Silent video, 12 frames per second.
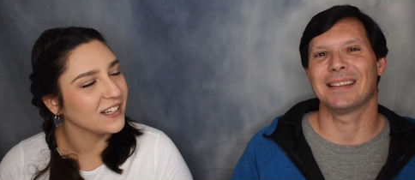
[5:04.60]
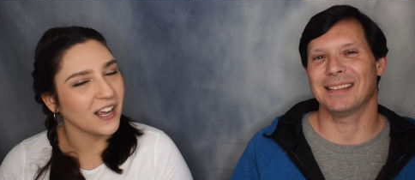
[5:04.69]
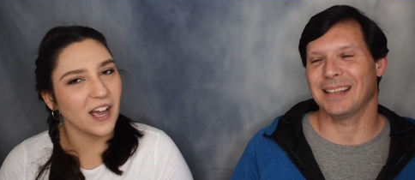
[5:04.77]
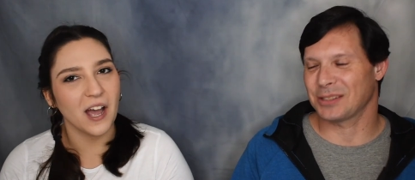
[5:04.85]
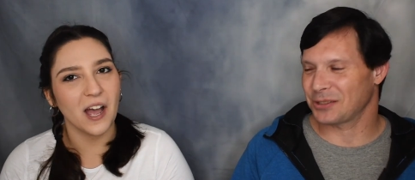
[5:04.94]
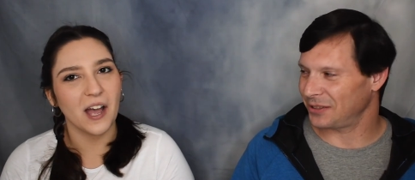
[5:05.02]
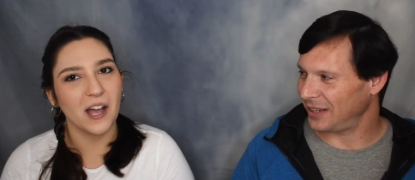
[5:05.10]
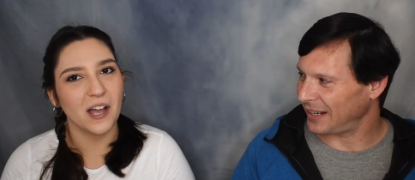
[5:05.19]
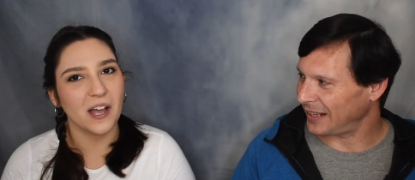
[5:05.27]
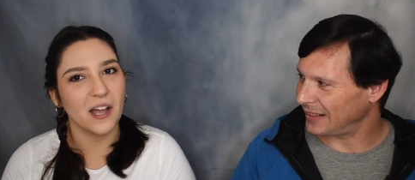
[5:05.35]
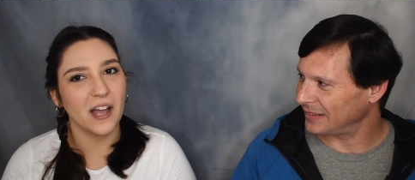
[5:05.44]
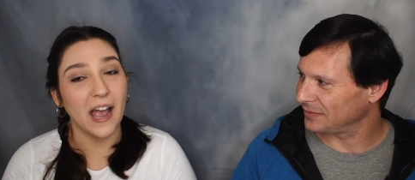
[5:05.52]
Speaker 1: uh,
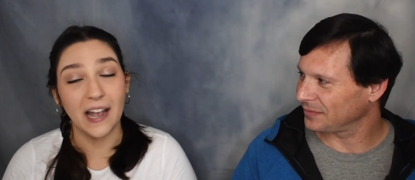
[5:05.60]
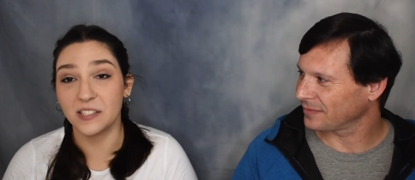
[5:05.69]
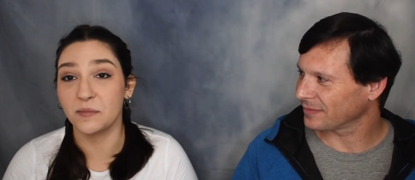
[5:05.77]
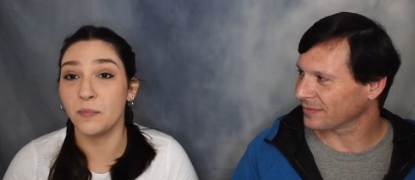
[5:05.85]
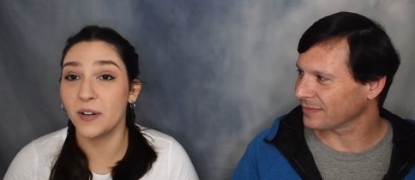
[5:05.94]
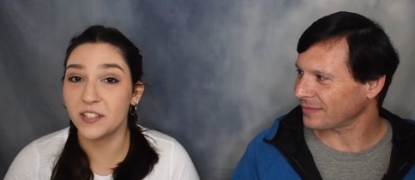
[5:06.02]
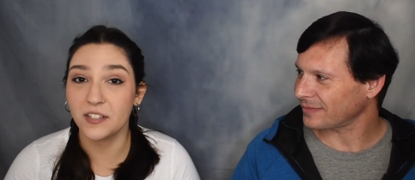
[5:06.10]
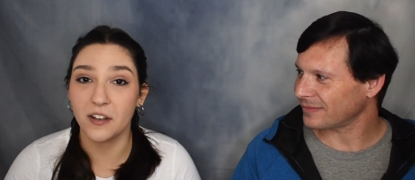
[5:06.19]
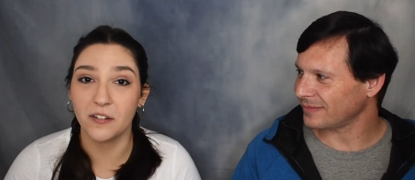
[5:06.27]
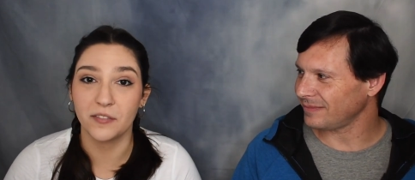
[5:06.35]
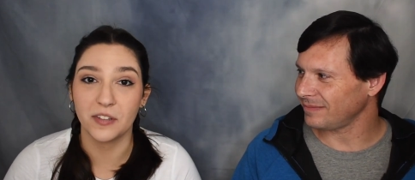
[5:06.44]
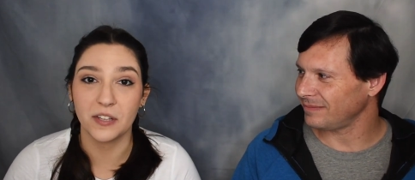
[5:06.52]
right. as much
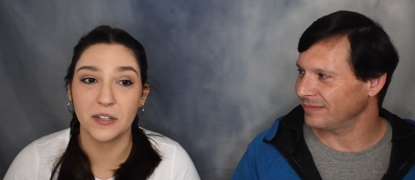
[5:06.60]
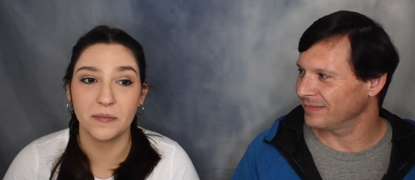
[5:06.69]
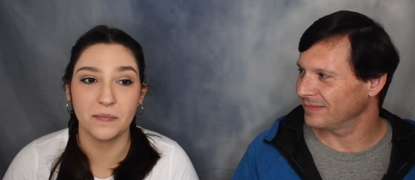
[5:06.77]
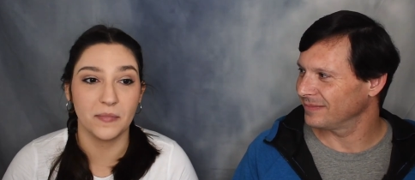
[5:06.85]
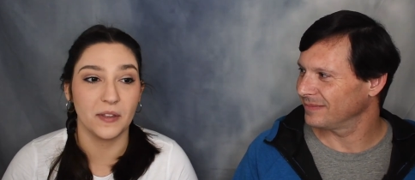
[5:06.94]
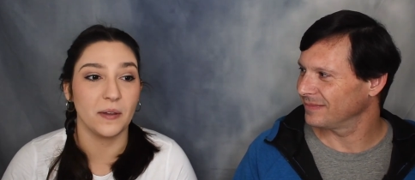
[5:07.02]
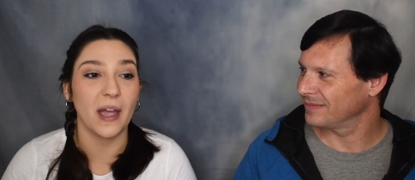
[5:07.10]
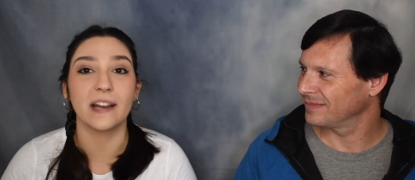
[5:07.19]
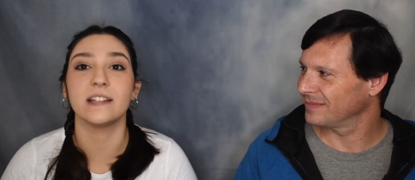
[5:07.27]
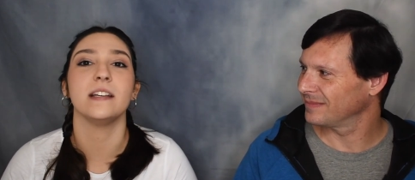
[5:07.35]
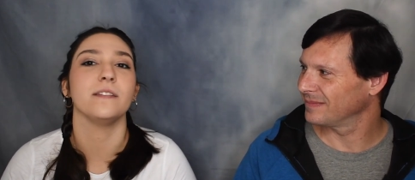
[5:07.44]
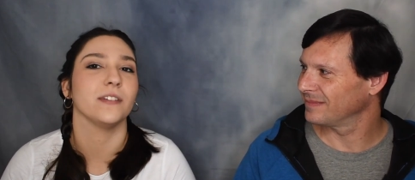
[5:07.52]
of the the
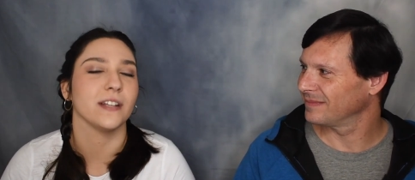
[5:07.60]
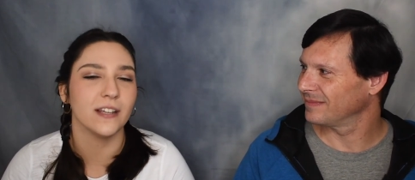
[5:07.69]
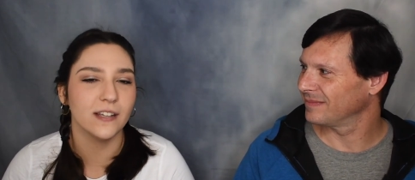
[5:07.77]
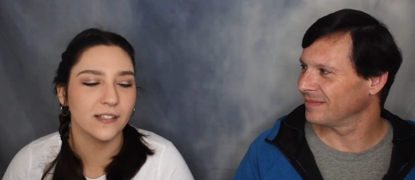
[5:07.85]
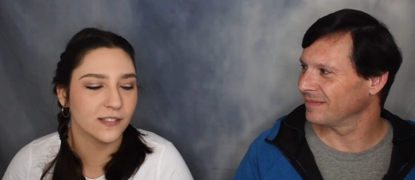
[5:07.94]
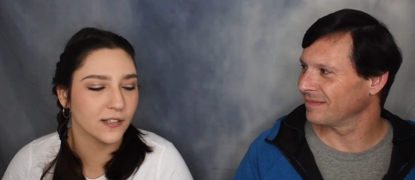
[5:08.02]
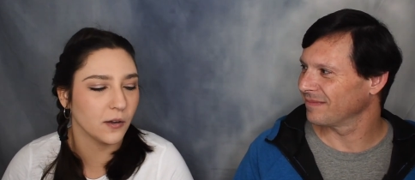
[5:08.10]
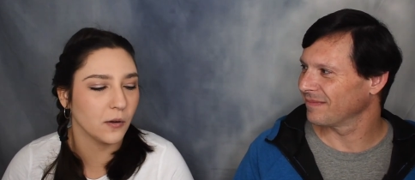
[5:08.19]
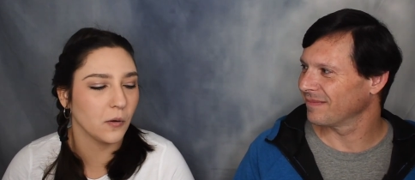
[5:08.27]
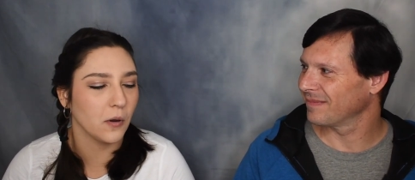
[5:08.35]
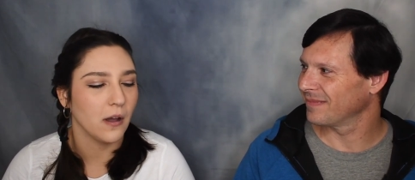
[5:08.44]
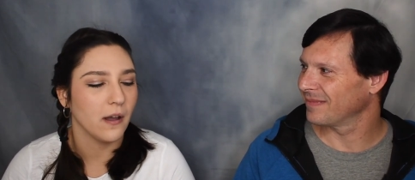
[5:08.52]
activity. So
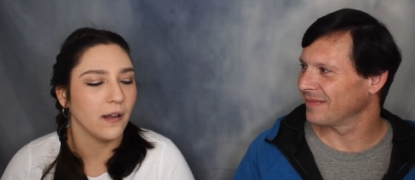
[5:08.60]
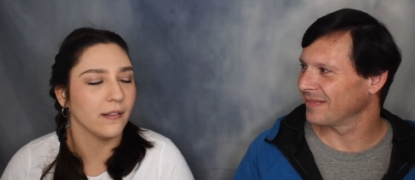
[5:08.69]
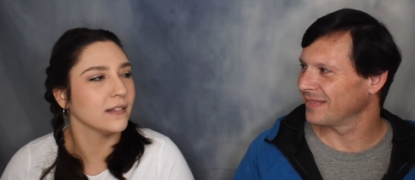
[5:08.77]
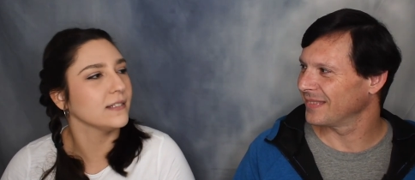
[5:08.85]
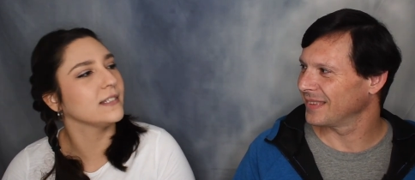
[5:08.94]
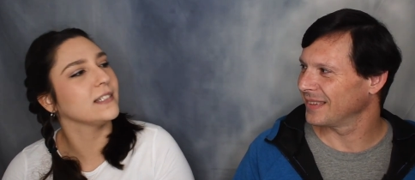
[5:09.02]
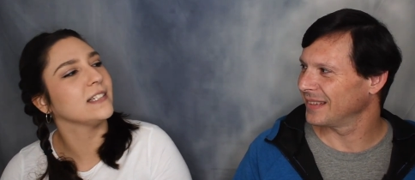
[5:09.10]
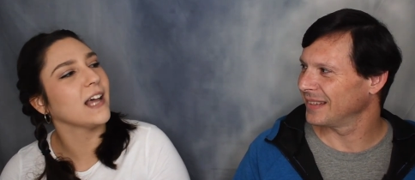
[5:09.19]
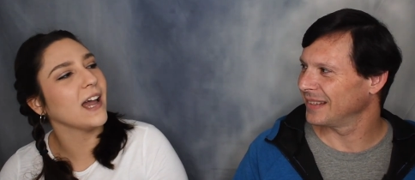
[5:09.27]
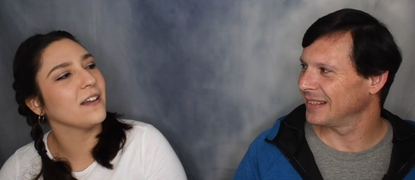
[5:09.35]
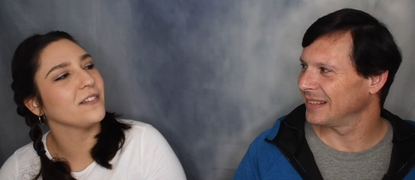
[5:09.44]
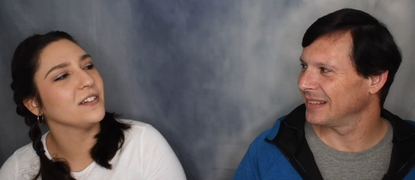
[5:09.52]
let's
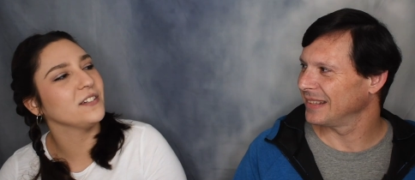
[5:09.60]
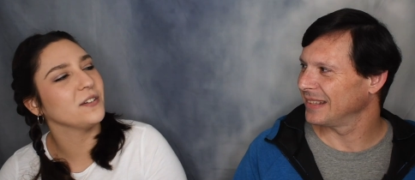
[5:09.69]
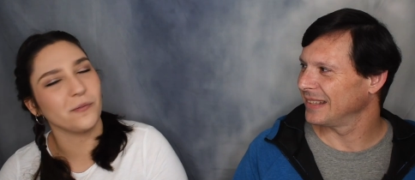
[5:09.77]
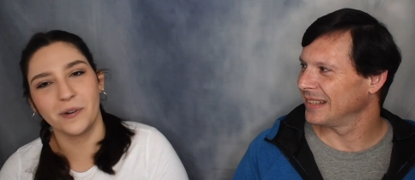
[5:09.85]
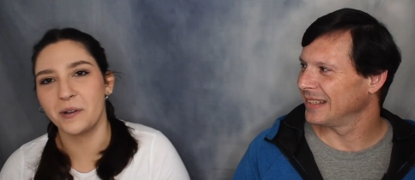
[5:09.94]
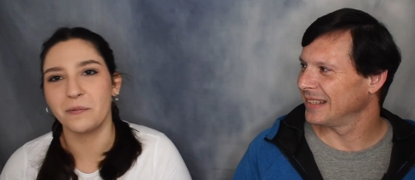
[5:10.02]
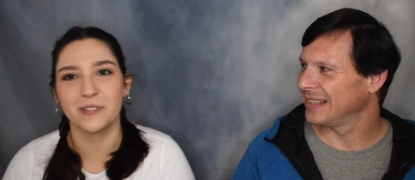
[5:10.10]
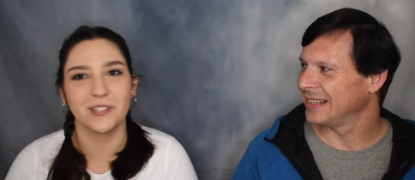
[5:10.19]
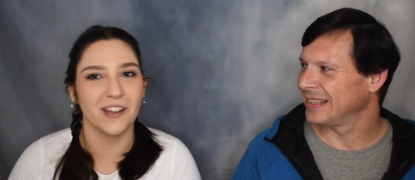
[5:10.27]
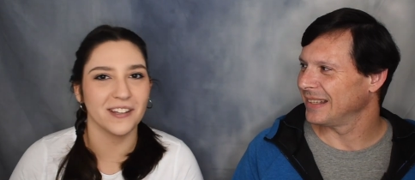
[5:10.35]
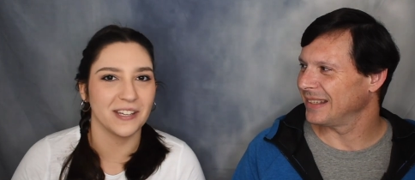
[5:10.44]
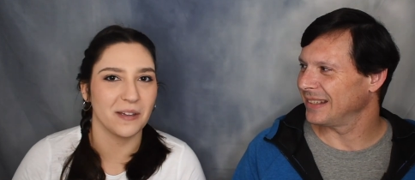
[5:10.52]
dive into what it was
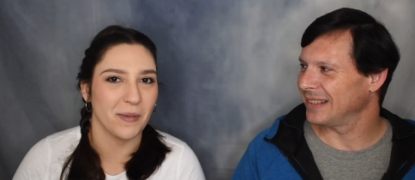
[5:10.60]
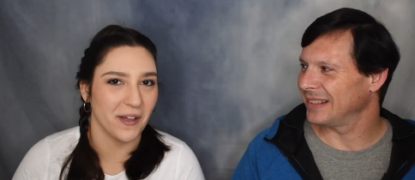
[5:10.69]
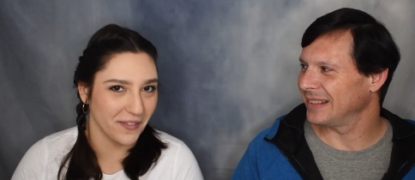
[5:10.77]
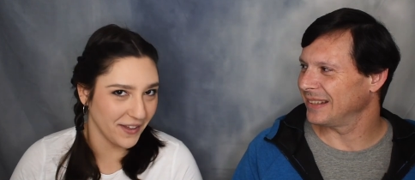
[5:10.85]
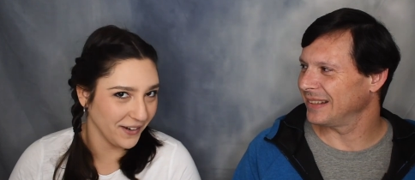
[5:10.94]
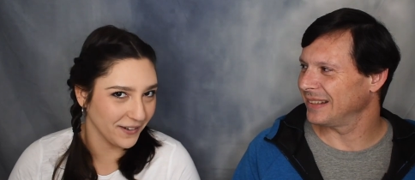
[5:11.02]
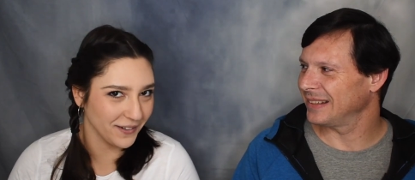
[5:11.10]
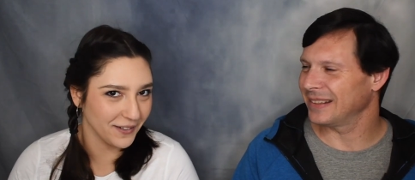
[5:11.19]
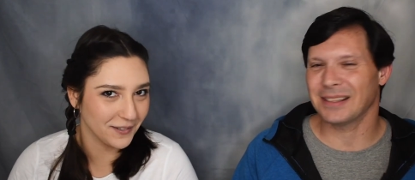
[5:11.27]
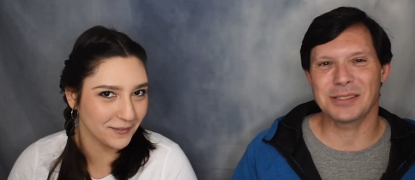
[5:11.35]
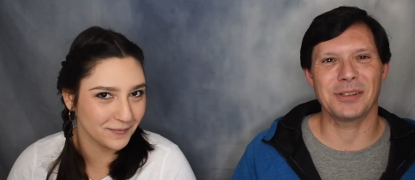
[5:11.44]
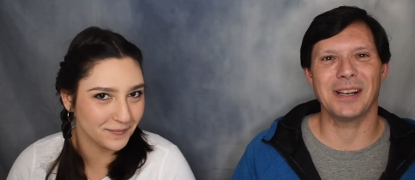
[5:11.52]
talking about there.
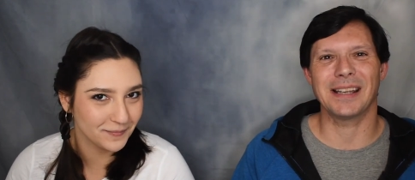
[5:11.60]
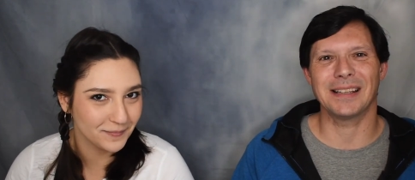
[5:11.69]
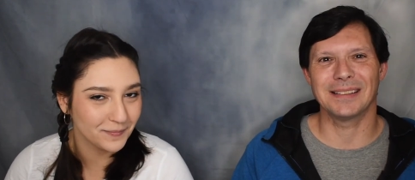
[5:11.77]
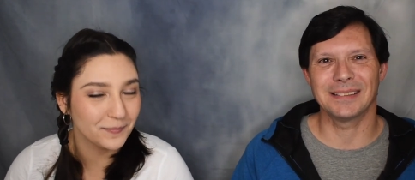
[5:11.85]
That's right.